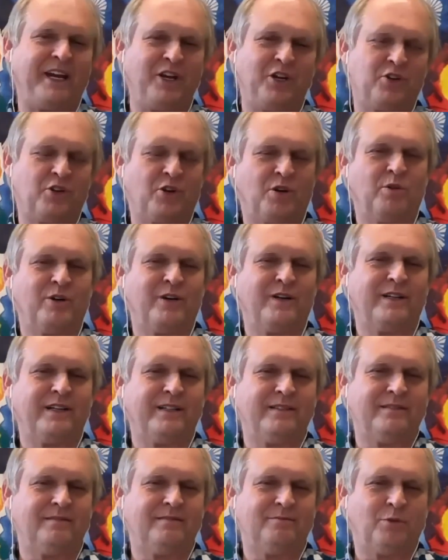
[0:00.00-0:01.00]
sure
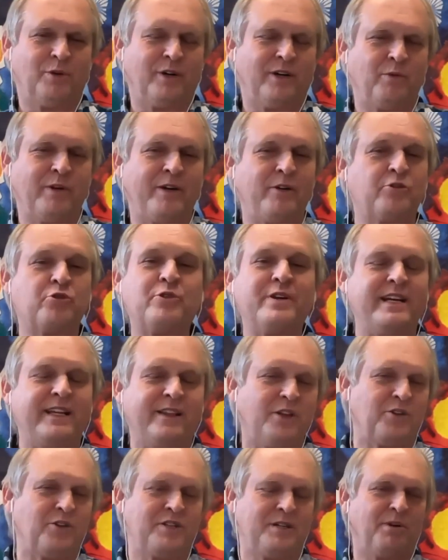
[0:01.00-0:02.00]
we treat
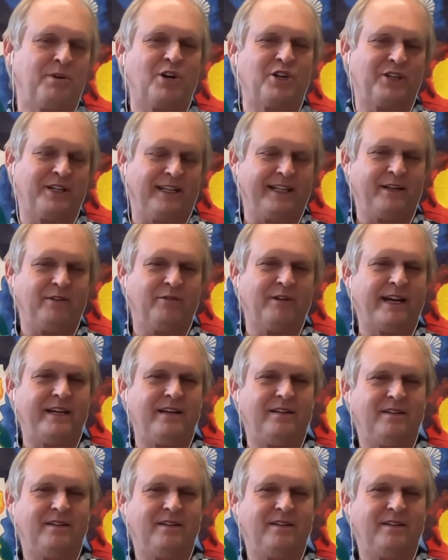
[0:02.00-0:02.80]
those impartially, right?